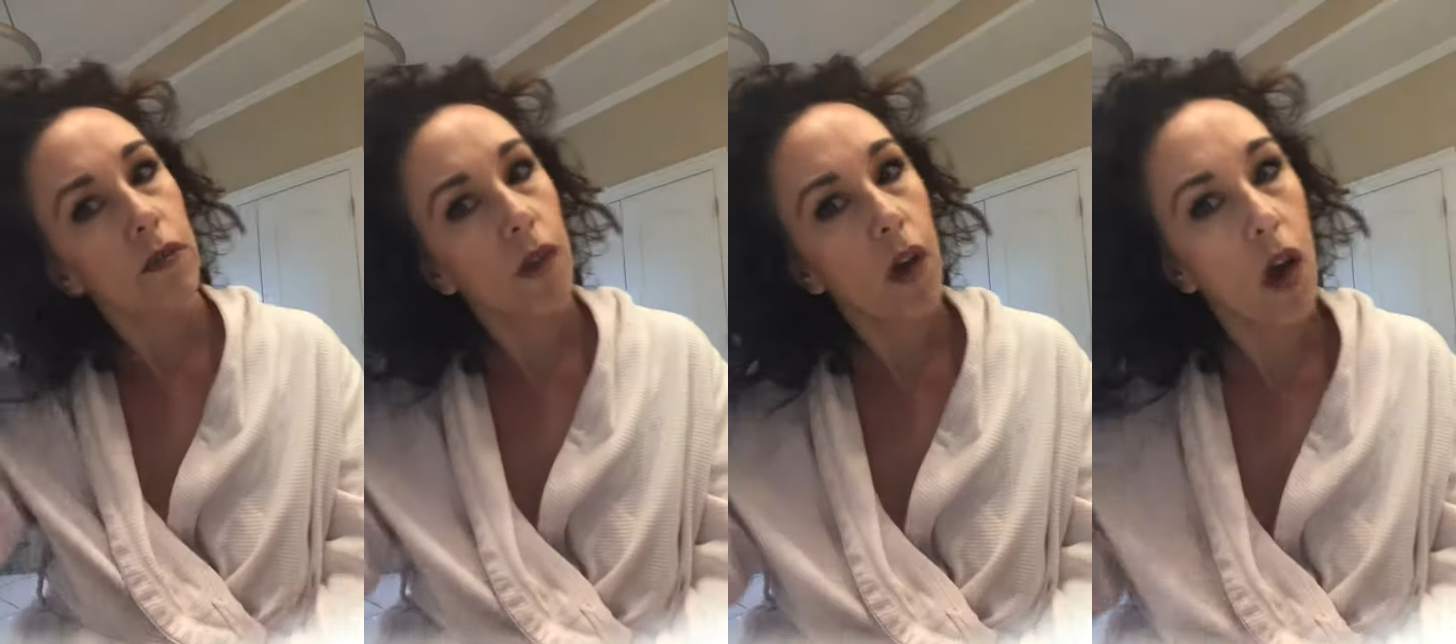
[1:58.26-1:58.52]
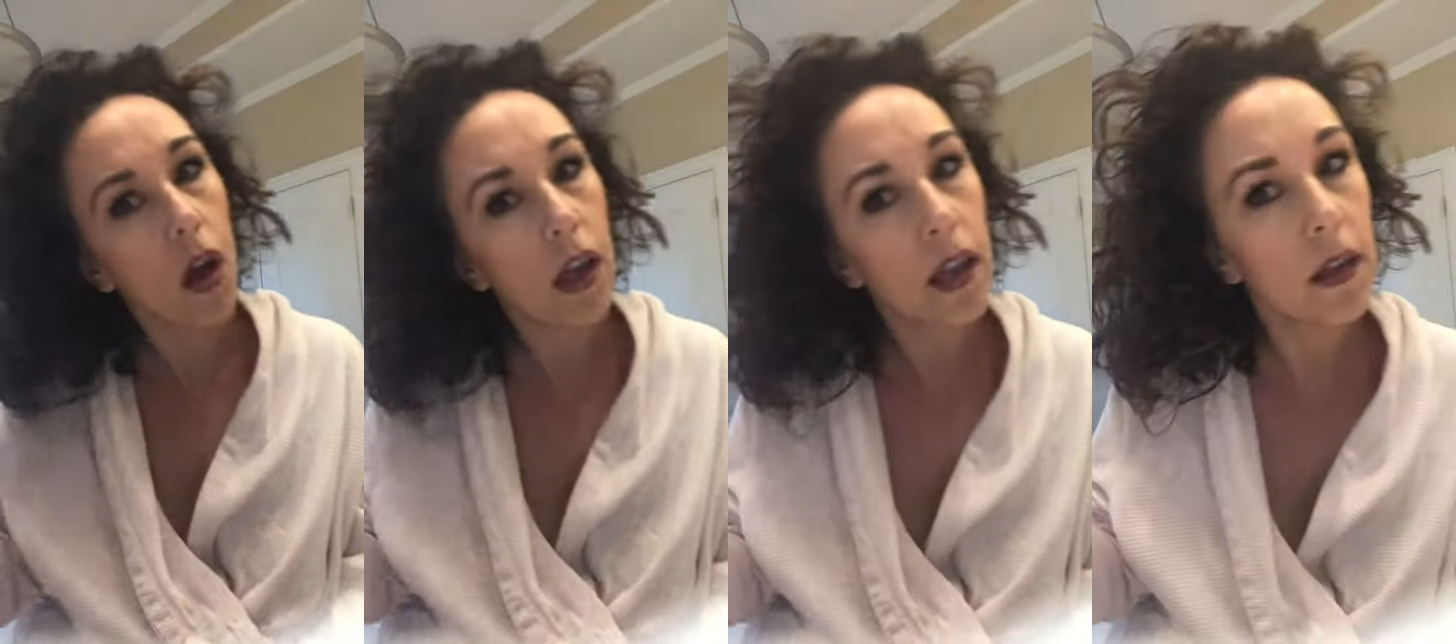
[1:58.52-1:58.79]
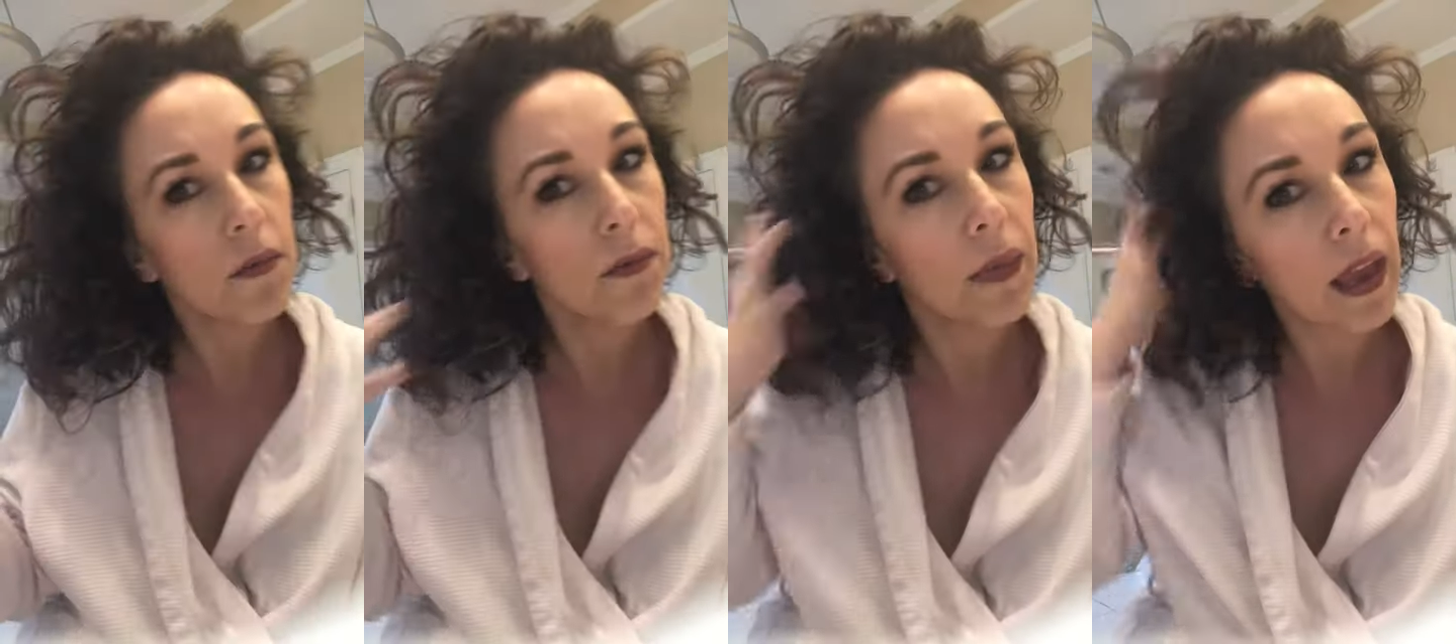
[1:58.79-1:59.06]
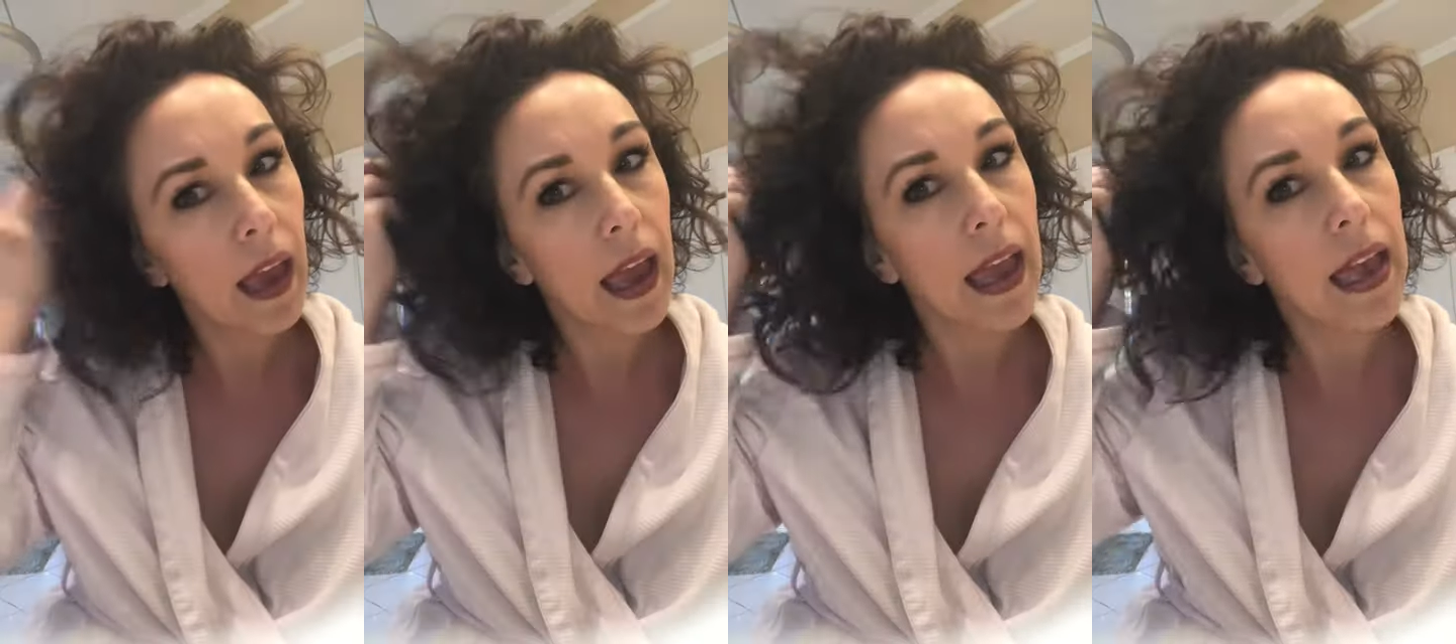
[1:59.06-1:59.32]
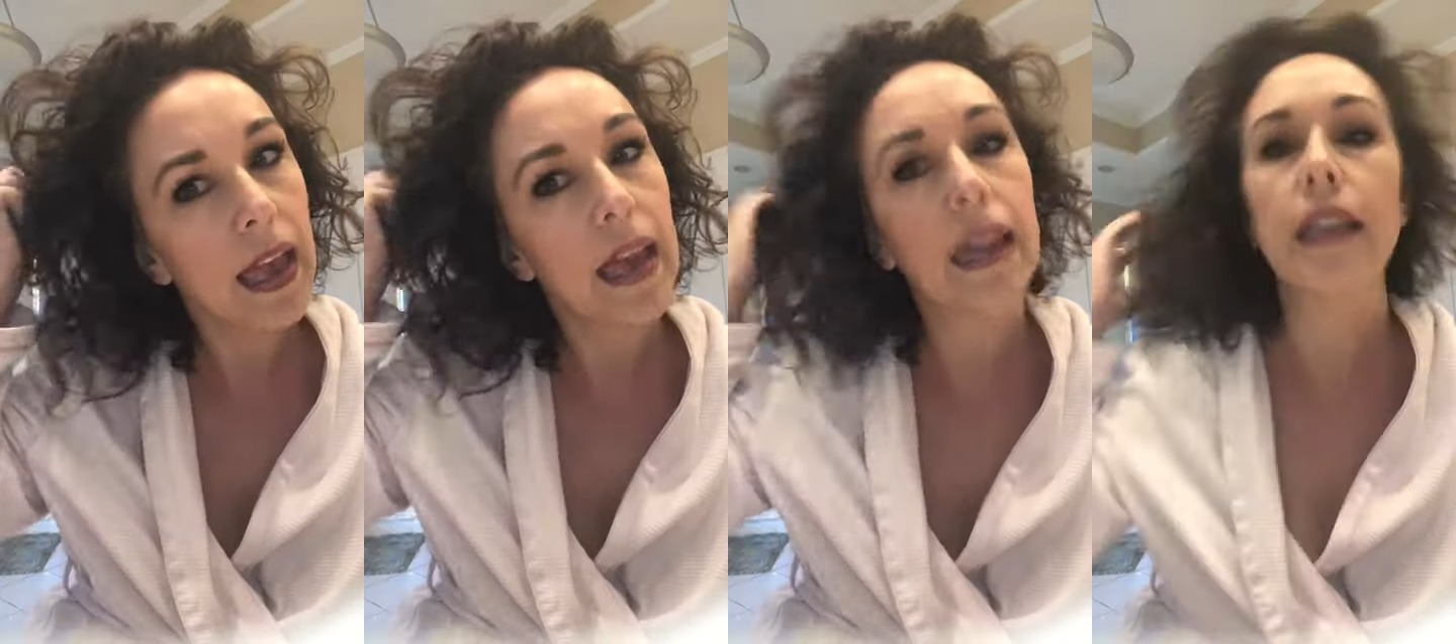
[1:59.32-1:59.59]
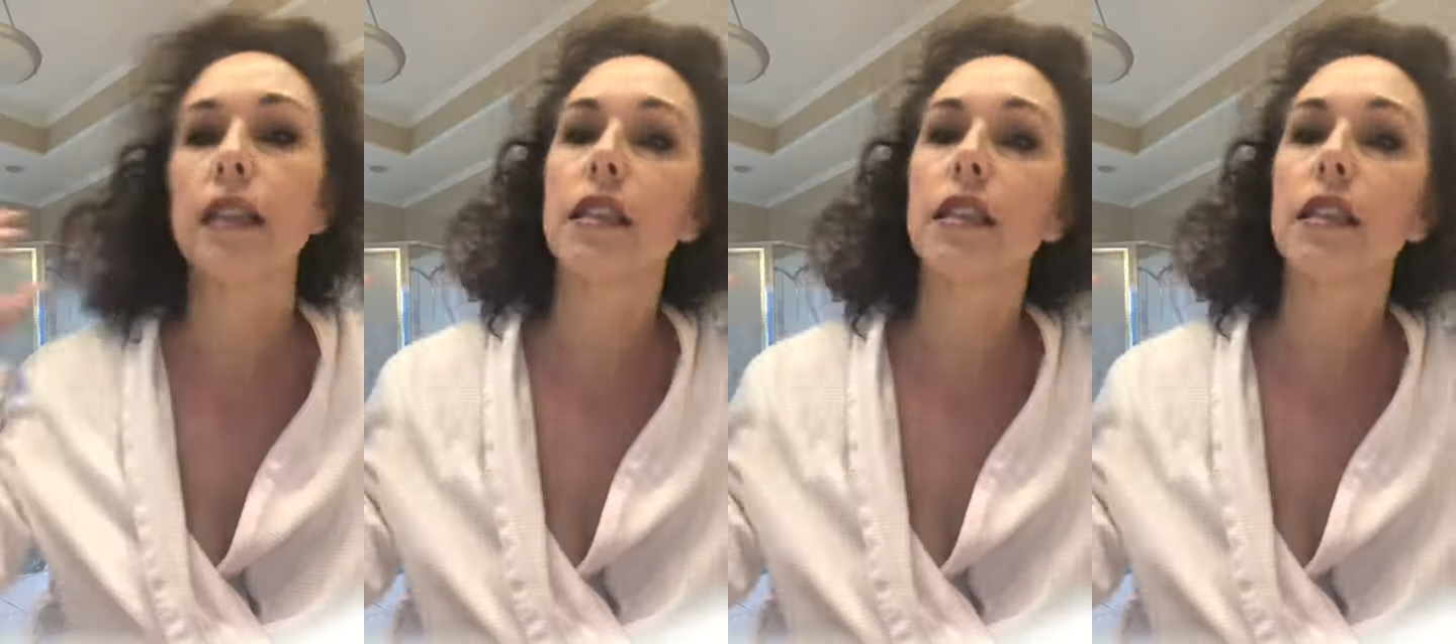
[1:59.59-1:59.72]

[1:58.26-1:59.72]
volume, and it's